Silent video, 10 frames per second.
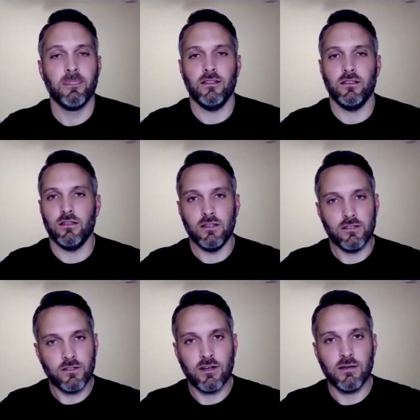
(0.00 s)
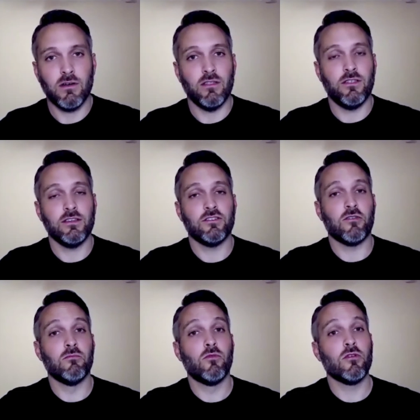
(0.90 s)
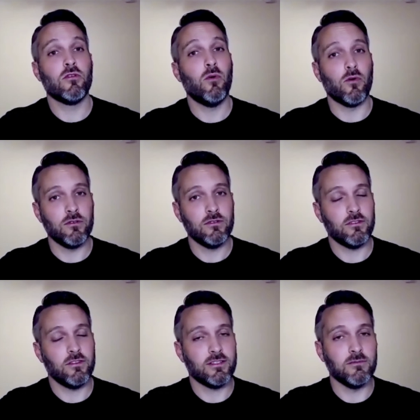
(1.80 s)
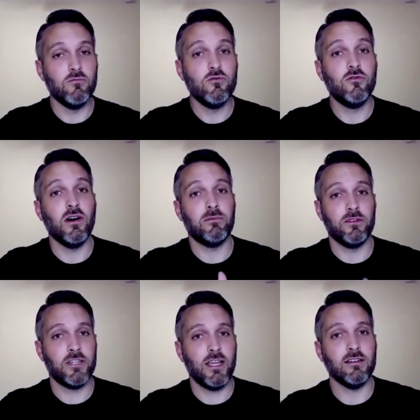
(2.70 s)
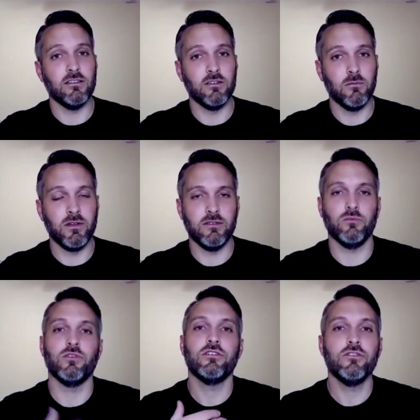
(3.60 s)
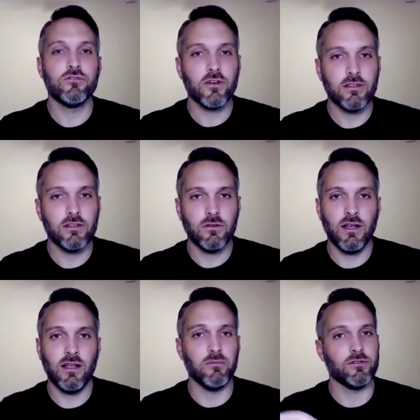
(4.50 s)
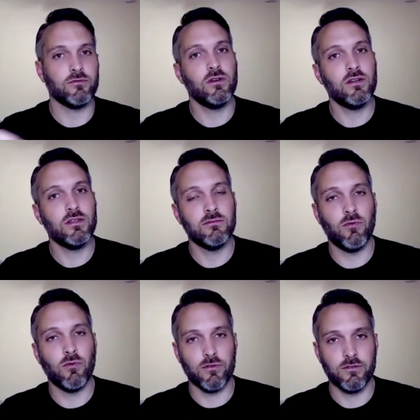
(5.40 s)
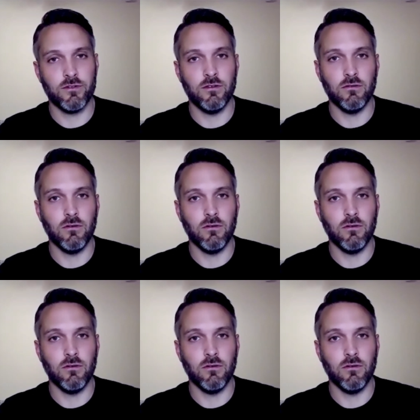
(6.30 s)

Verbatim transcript: Let, let's talk about the things that are more important. So let's move up the chain a little bit. Is what are you trying to accomplish? What is important to you?